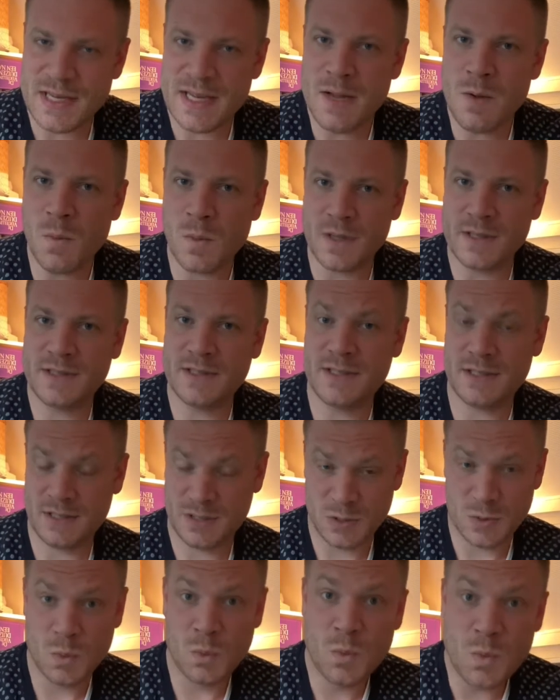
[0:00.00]
He wanted
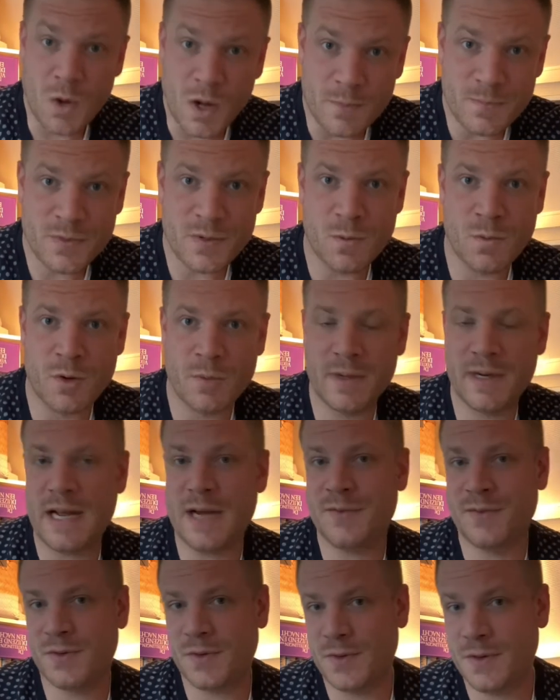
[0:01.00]
to rob the woman
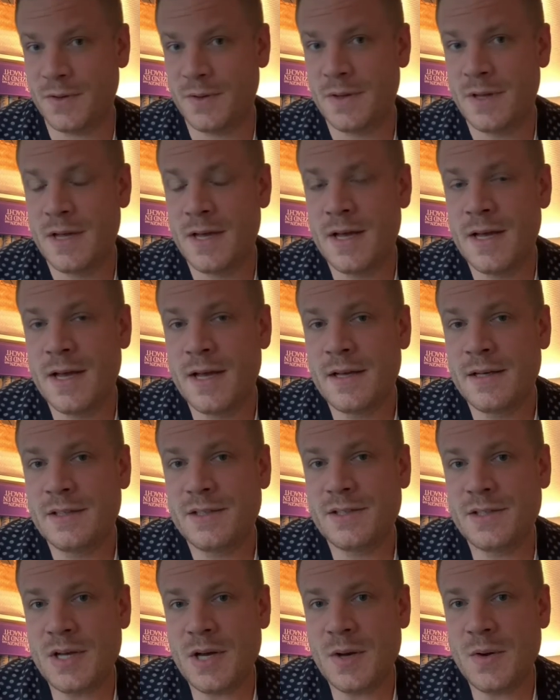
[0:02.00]
after all.
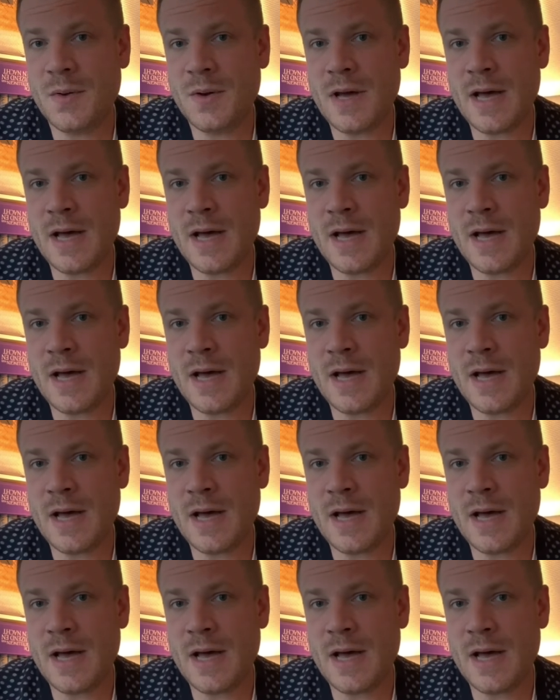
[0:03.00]
So